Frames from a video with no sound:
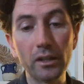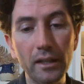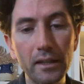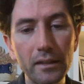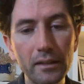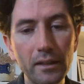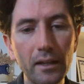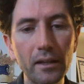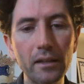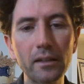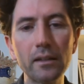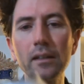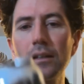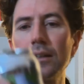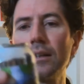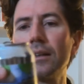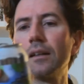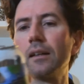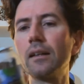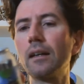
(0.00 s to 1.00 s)
in there.
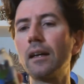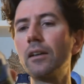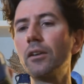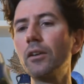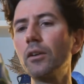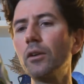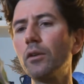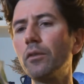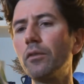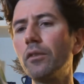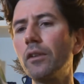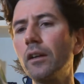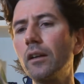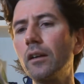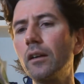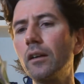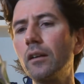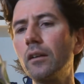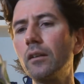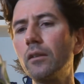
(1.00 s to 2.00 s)
I don't know if
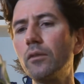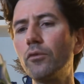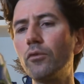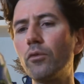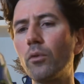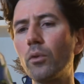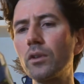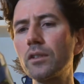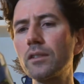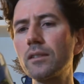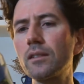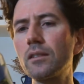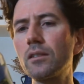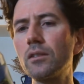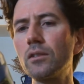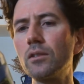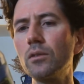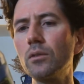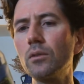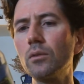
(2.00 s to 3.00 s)
they're forced
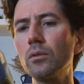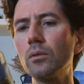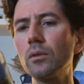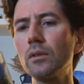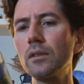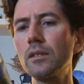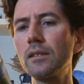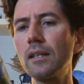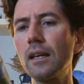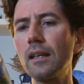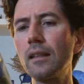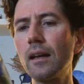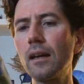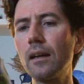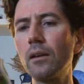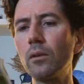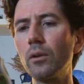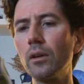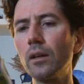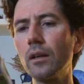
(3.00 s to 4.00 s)
to say
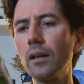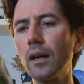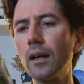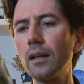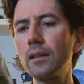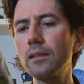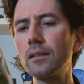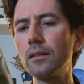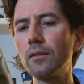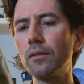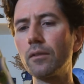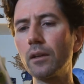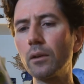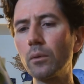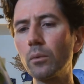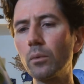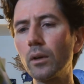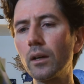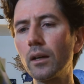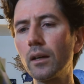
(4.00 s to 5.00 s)
that or not. If they
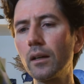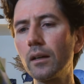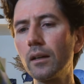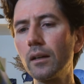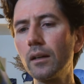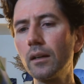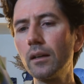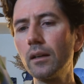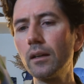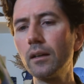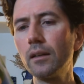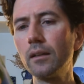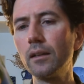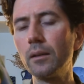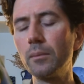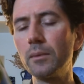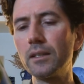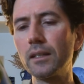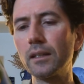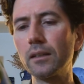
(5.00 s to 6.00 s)
were,
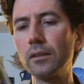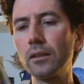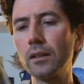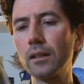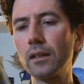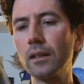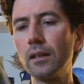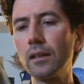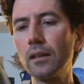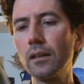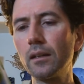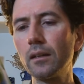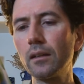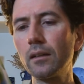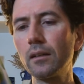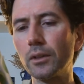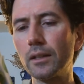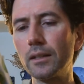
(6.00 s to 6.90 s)
let me take a look here.